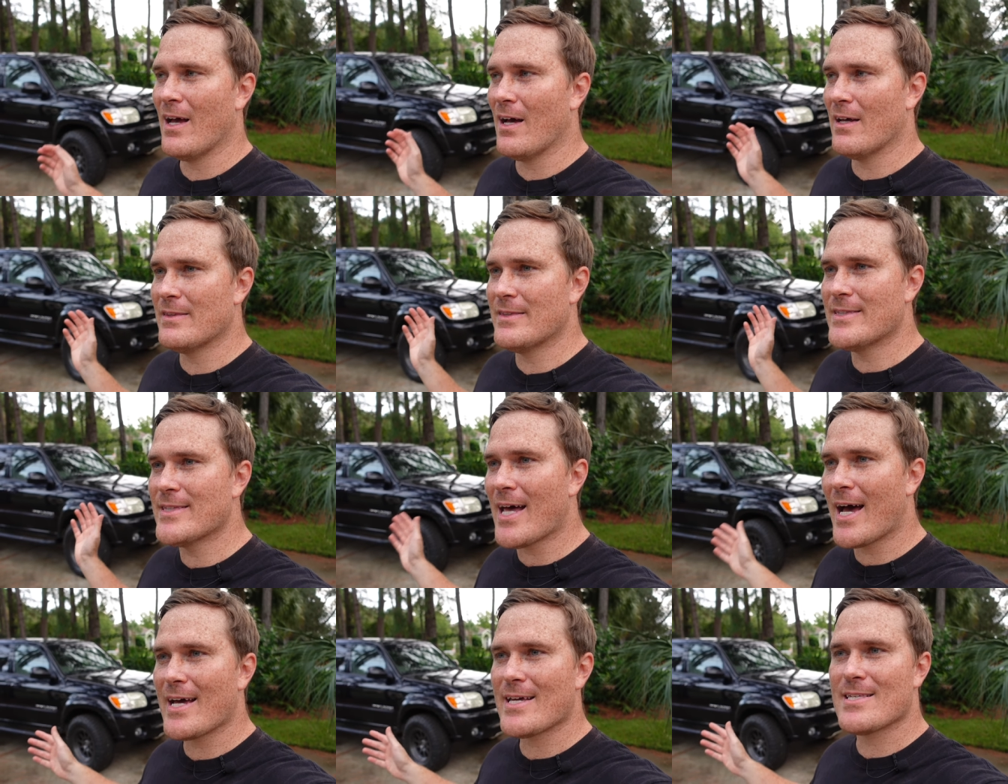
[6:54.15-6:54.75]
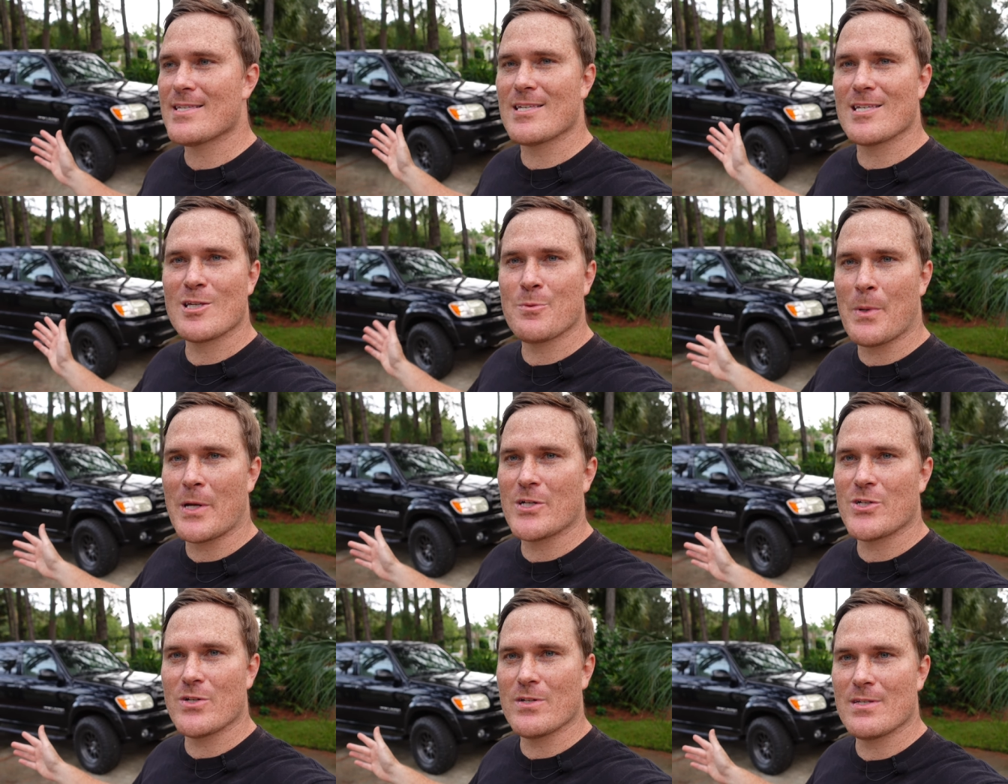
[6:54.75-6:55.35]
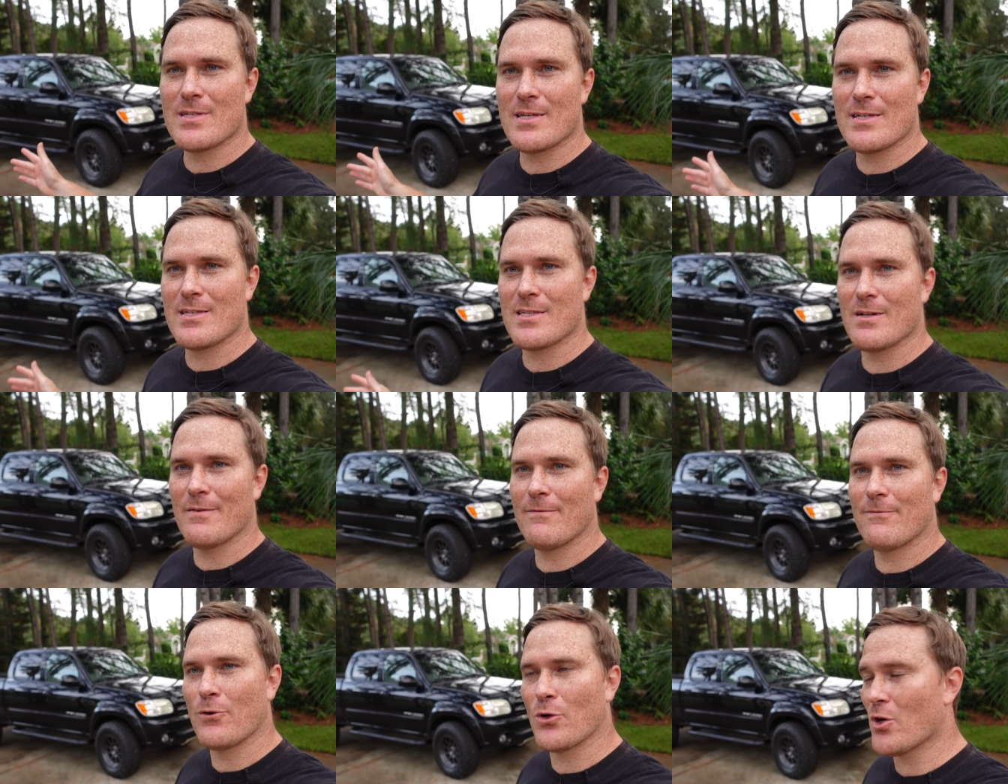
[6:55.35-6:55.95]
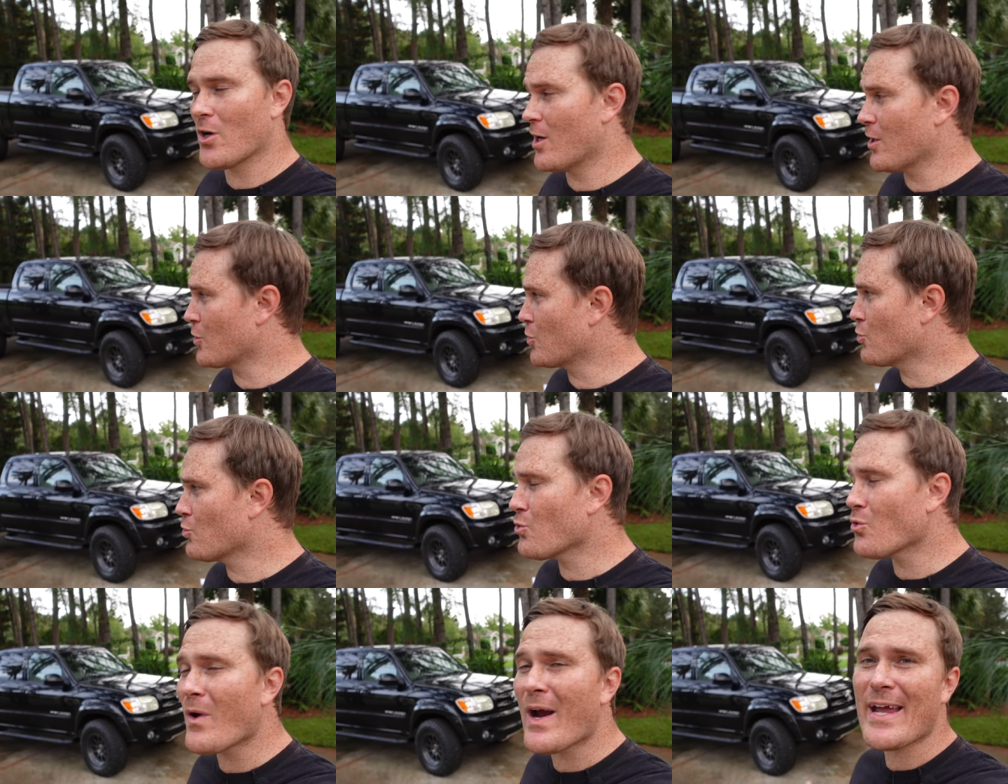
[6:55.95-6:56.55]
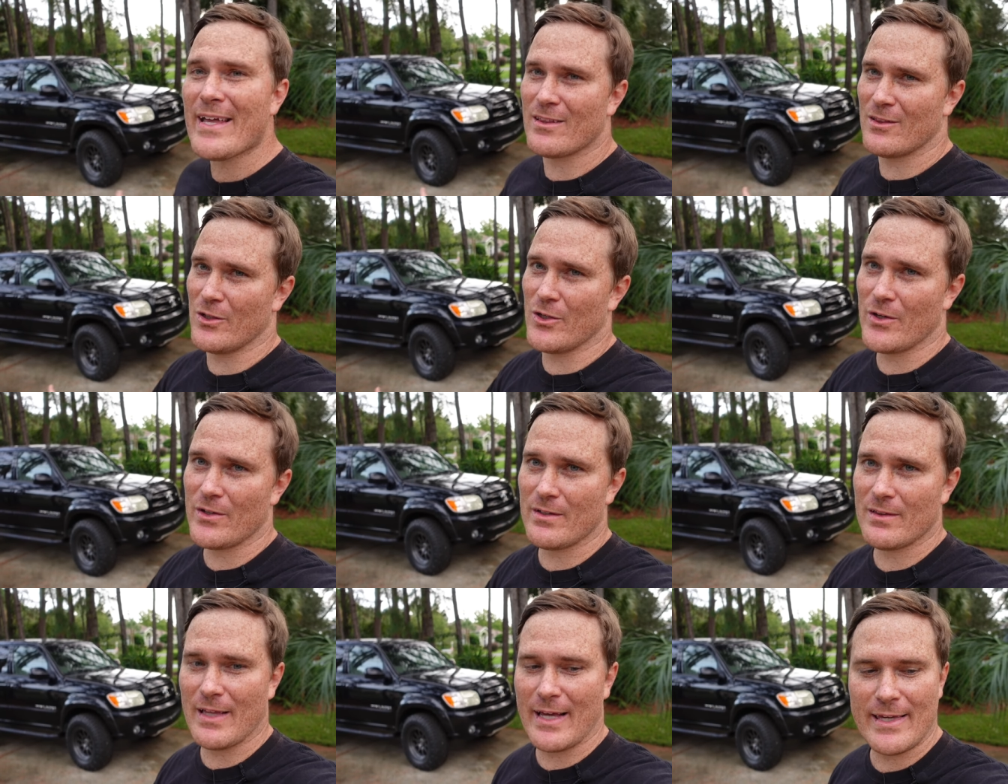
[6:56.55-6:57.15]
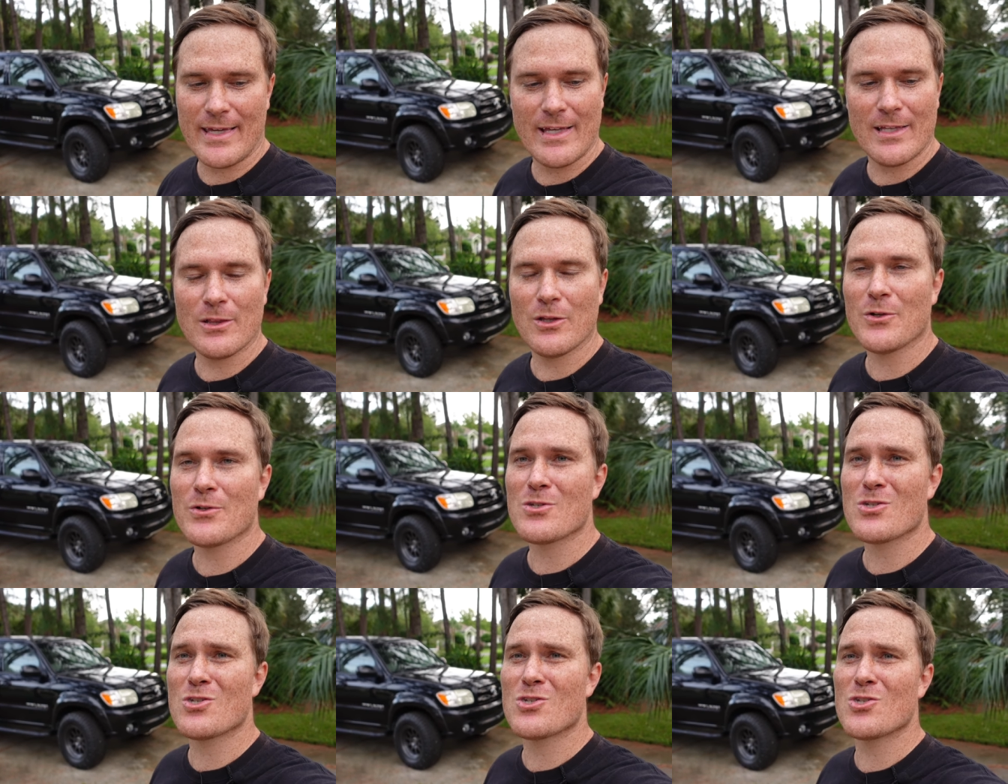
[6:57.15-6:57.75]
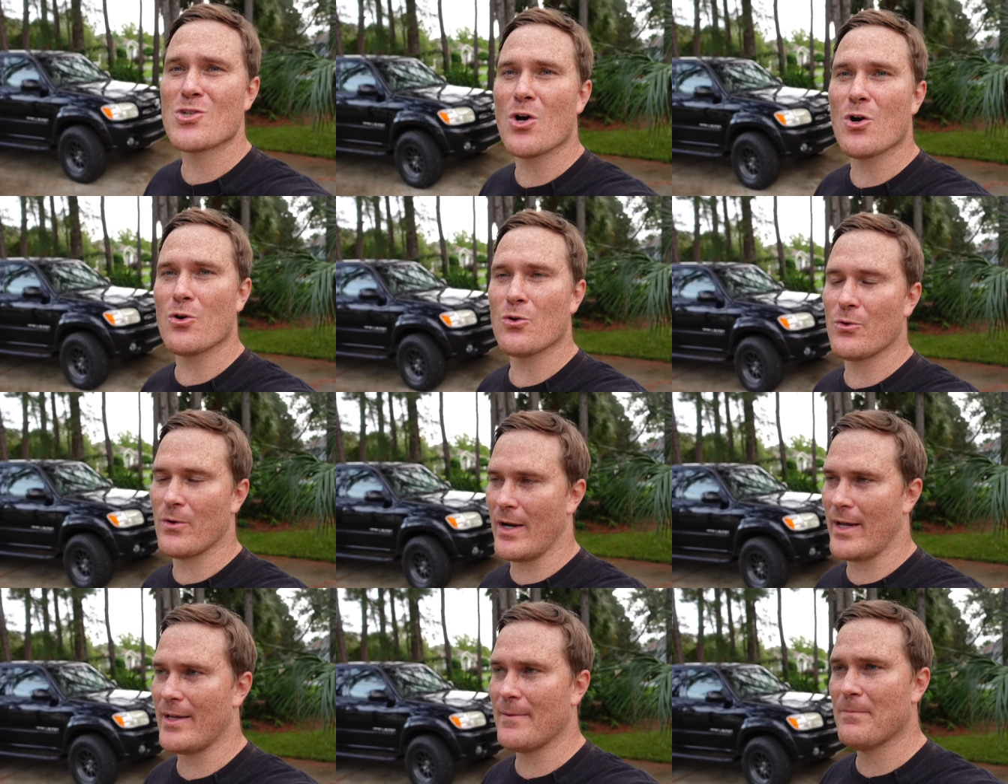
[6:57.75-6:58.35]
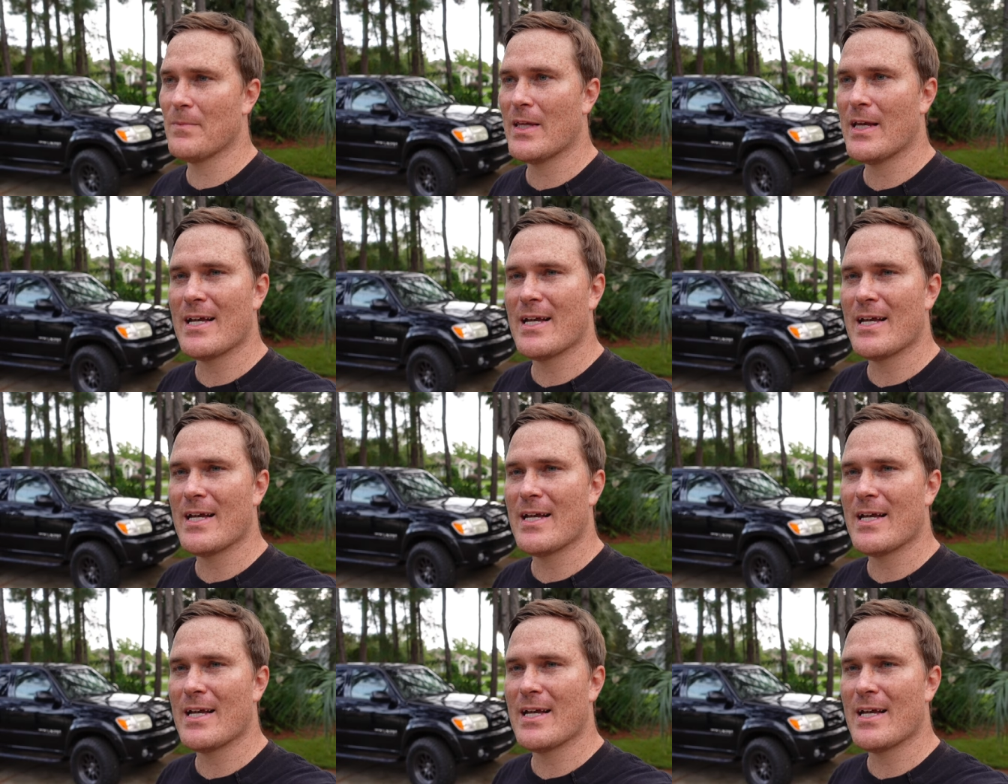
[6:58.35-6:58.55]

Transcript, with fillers: nice suspension system for a great look. Like it looks so great.